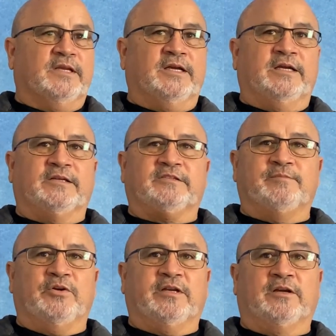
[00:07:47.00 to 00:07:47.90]
uh,
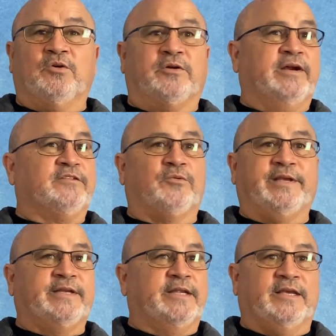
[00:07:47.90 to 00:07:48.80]
smoking a quarter ounce of
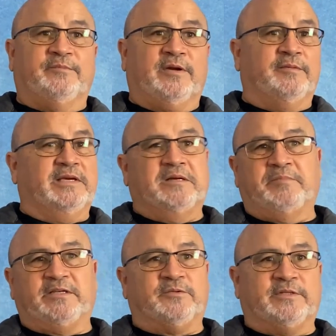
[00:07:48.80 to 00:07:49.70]
weed a day, probably a hundred
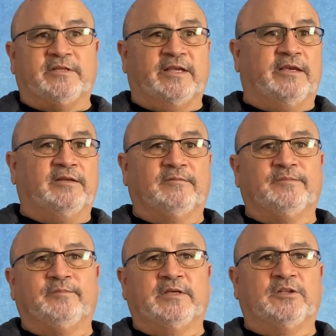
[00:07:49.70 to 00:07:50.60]
bucks worth a day,
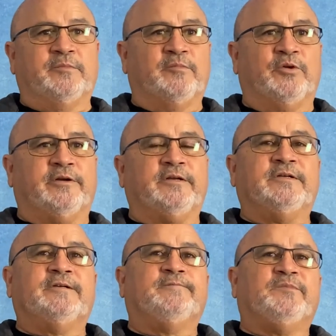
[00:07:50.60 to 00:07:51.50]
a little bit more,
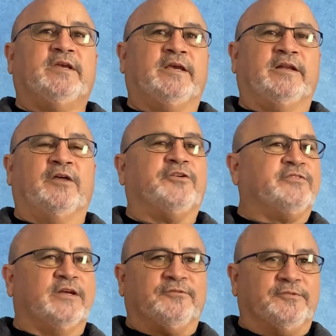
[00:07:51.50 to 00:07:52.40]
and other
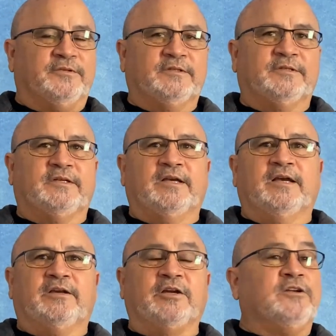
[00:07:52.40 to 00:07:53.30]
stuff.
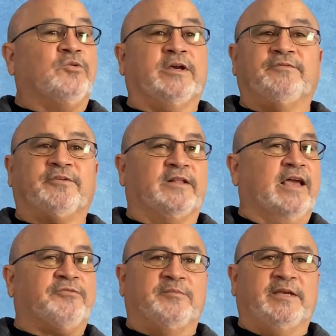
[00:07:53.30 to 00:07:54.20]
Couldn't quit for the
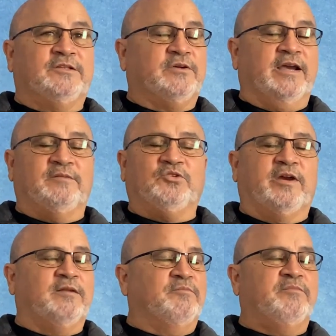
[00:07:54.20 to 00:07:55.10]
life of me. Tried,
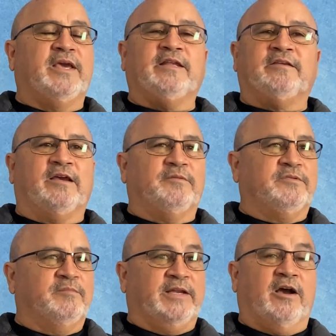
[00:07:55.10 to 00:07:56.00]
tried many
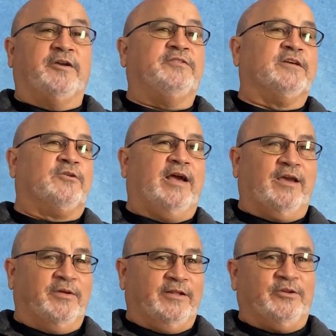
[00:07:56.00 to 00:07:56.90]
times. My daughter used to
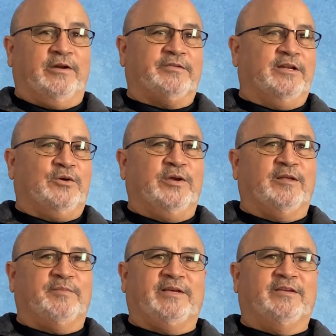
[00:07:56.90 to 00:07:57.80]
cry when I told her I was going to
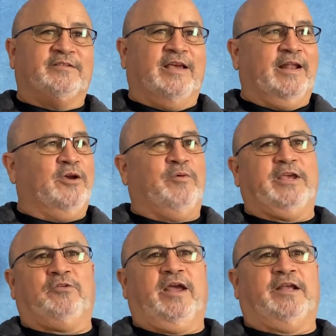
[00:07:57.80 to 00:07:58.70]
quit because, and I go, why are
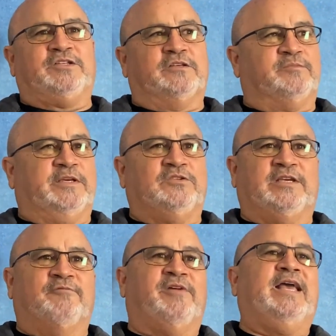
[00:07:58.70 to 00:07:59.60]
you crying? She goes, because you
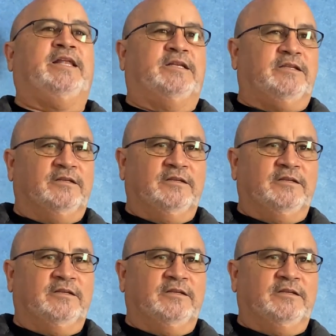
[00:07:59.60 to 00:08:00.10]
get violent.